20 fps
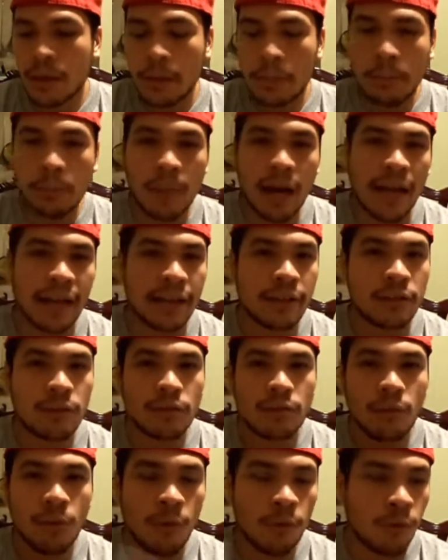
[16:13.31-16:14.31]
Mike
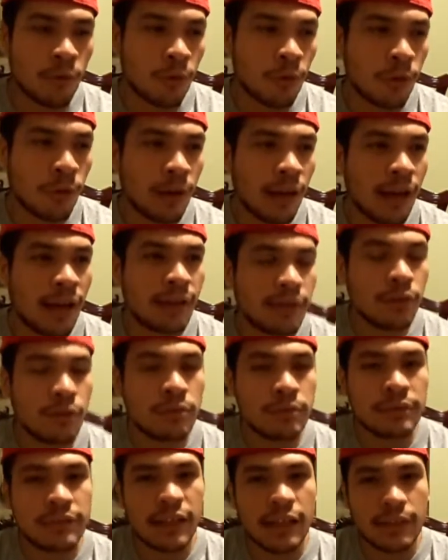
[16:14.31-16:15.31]
over at
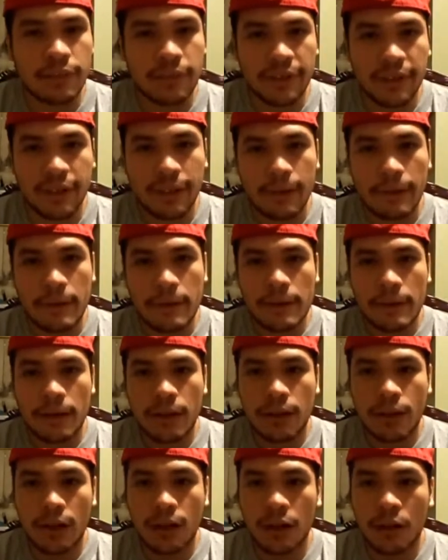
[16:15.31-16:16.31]
Old Navy
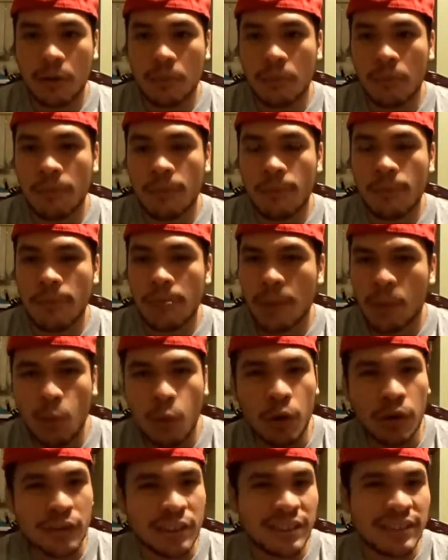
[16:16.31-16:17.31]

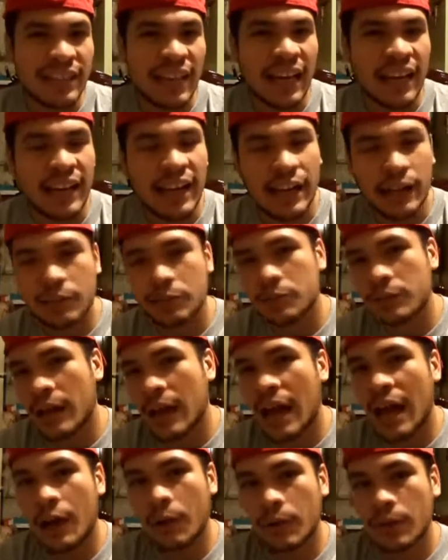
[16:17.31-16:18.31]
works that extra
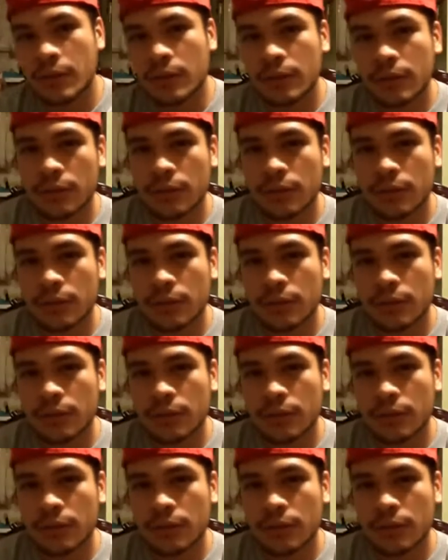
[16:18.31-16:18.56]
hour,